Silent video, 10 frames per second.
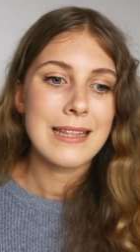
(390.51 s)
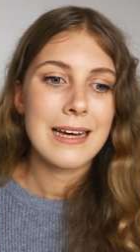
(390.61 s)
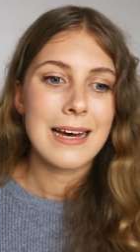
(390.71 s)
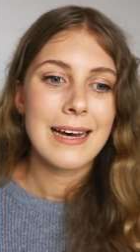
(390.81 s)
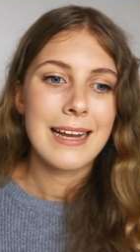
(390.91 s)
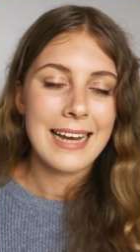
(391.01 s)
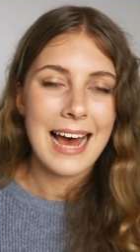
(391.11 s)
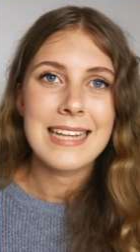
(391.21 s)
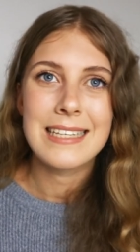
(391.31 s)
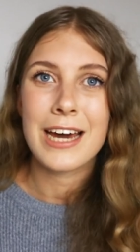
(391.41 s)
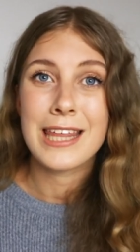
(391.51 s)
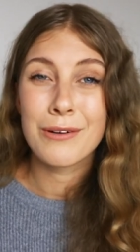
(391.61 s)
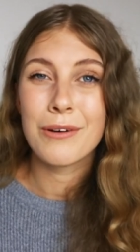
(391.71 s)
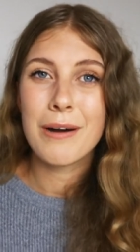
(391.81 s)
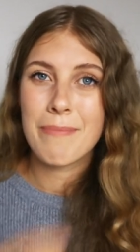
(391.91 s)
the less I
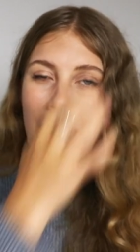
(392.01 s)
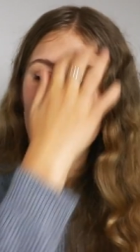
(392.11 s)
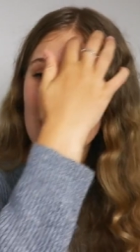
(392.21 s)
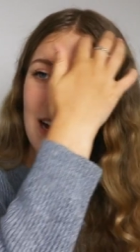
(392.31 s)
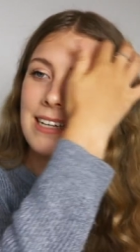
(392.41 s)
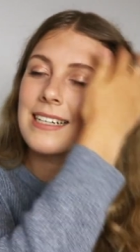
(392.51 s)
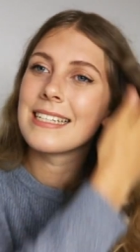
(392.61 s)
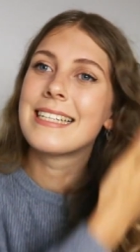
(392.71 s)
thought about like